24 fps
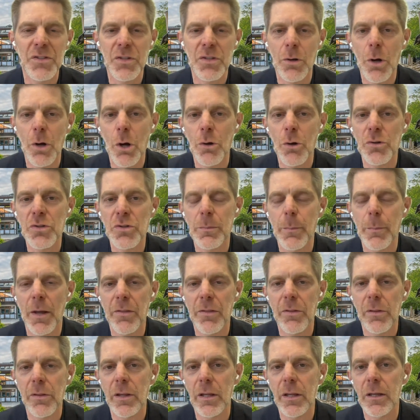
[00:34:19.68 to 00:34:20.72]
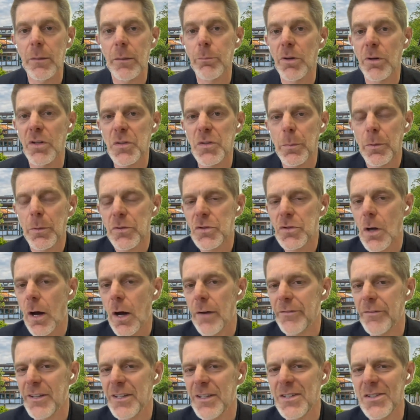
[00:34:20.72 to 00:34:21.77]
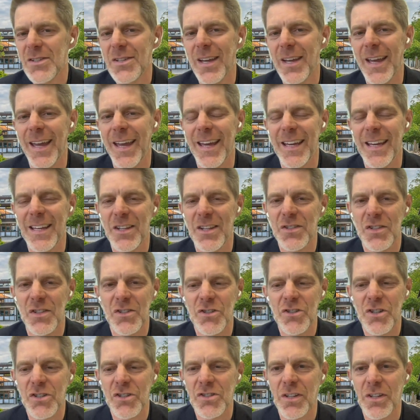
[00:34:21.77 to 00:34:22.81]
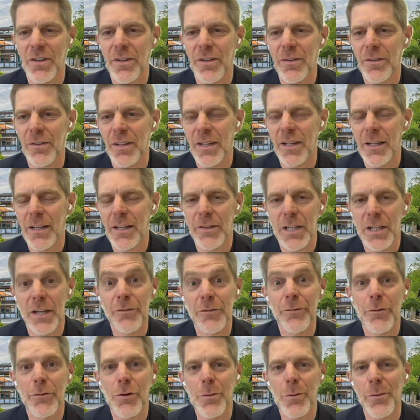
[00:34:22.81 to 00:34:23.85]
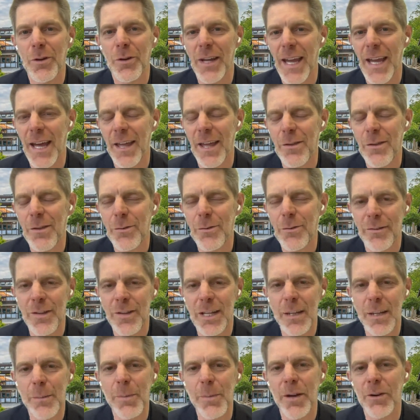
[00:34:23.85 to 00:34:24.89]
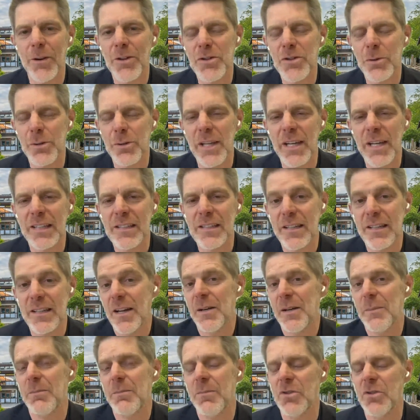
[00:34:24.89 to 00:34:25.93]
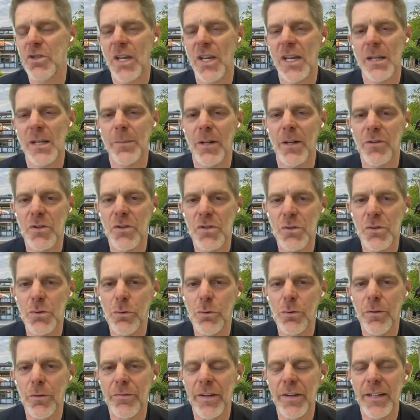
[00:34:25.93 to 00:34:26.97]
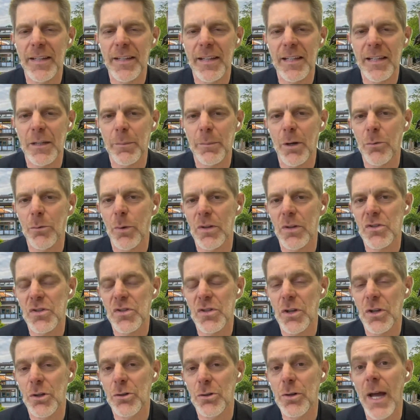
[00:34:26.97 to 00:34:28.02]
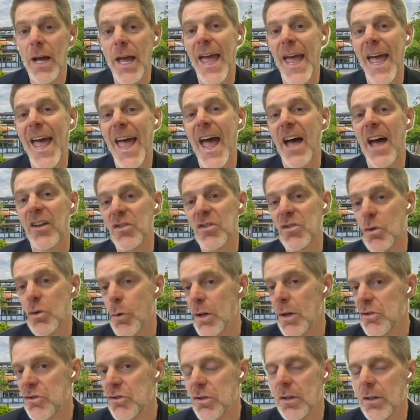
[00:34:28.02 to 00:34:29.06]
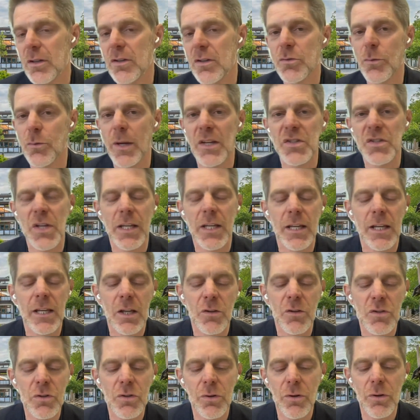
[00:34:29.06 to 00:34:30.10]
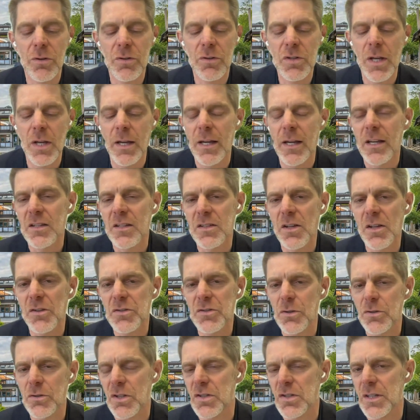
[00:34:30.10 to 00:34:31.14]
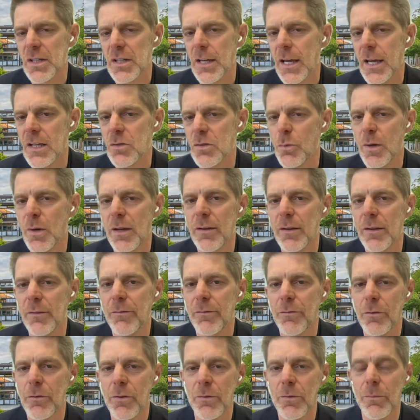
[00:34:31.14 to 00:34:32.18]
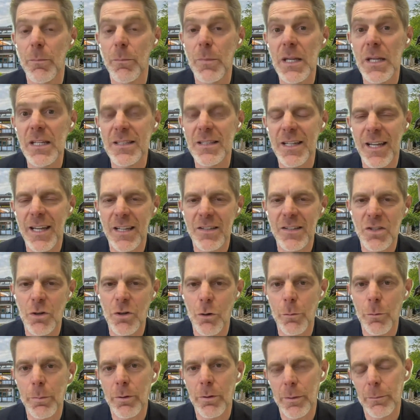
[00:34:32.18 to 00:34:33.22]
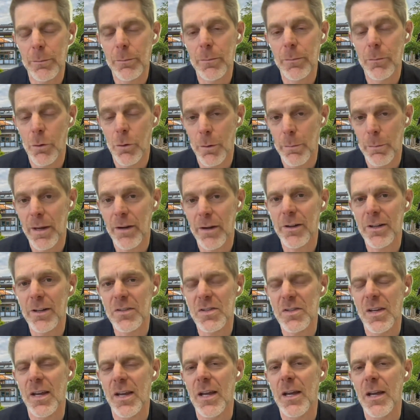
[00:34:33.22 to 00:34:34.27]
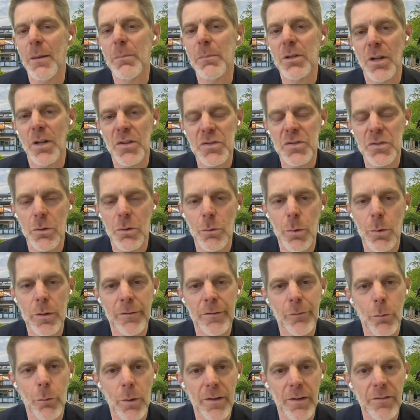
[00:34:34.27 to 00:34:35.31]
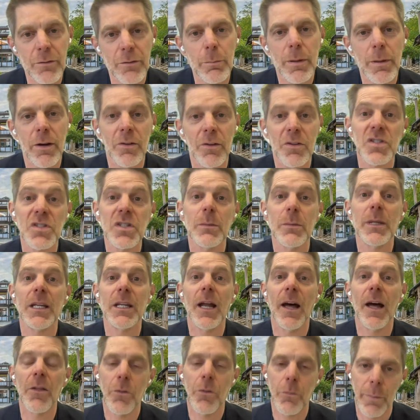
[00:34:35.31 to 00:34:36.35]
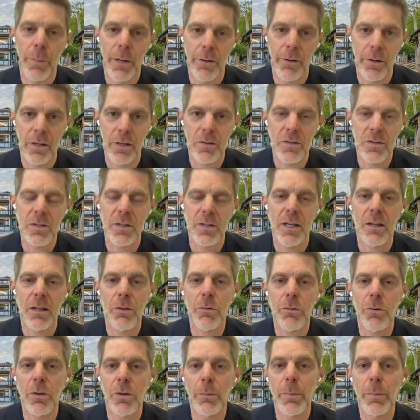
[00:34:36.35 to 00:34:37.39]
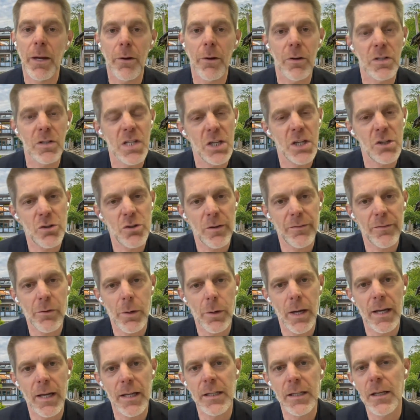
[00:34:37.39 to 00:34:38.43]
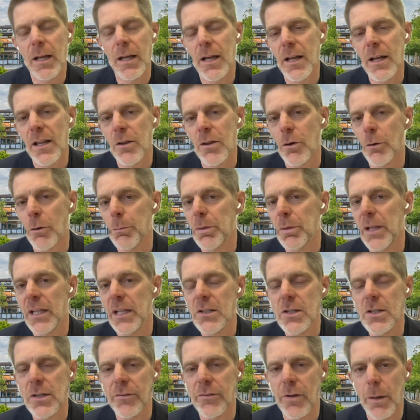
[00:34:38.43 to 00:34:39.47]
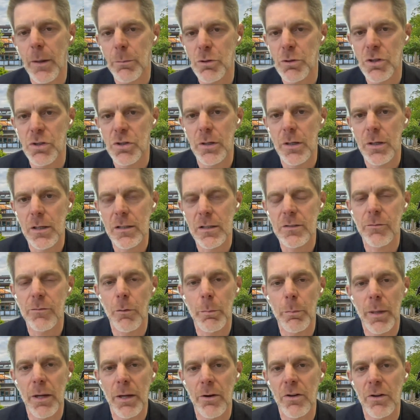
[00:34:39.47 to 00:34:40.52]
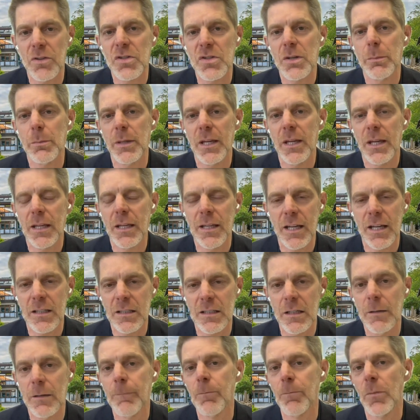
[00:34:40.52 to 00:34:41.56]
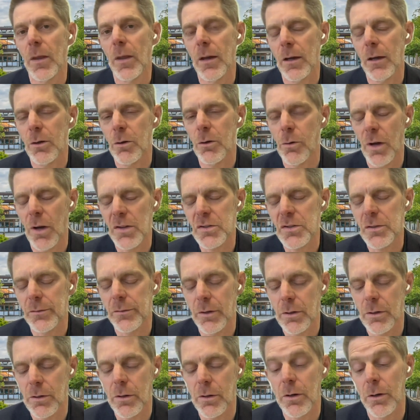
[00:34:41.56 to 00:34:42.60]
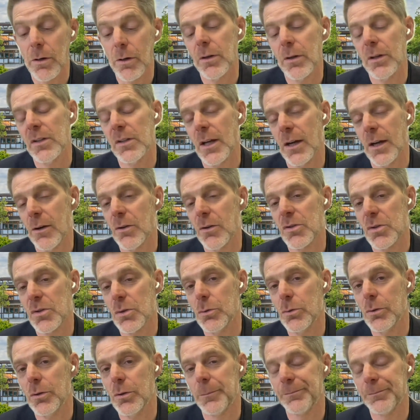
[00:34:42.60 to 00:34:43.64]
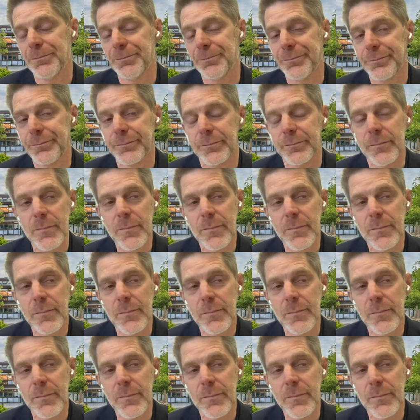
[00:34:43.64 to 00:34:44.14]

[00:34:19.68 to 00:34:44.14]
I also host monthly principals' coffees. This is just a kind of an informal gathering of any parents who'd like to come, chat about the school, find out about what's new, ask questions, raise any concerns. It's also just a nice way for me to get to know more parents, but also a wonderful way for parents to meet other parents. And through the parent-teacher variety, there are plenty of opportunities for parents to be connected across of our entire school.